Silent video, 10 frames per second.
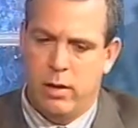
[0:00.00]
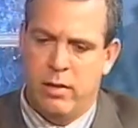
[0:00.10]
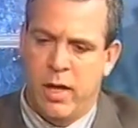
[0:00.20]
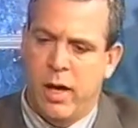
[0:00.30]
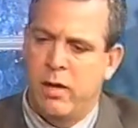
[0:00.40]

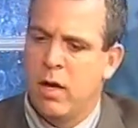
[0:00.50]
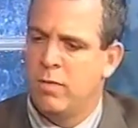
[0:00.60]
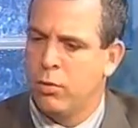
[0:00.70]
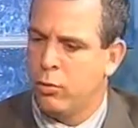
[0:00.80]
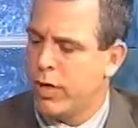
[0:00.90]
that I
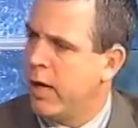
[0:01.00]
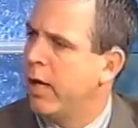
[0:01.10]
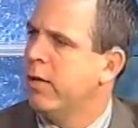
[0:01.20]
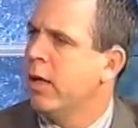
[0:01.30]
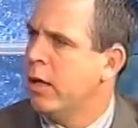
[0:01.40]
never
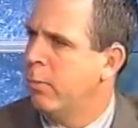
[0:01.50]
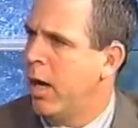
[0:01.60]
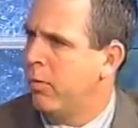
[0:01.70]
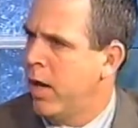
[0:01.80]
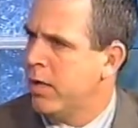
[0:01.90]
regained any of
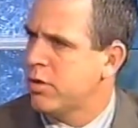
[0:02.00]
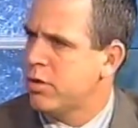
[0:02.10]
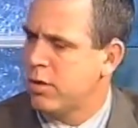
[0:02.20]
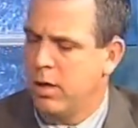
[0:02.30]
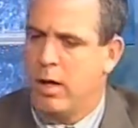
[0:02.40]
my
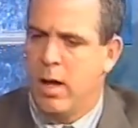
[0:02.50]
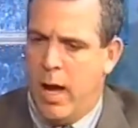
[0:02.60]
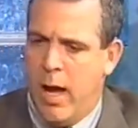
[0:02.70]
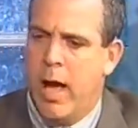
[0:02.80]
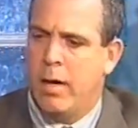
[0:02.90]
rights,
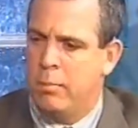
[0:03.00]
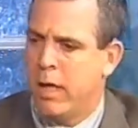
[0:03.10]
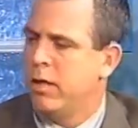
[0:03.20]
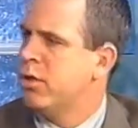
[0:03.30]
I had to make a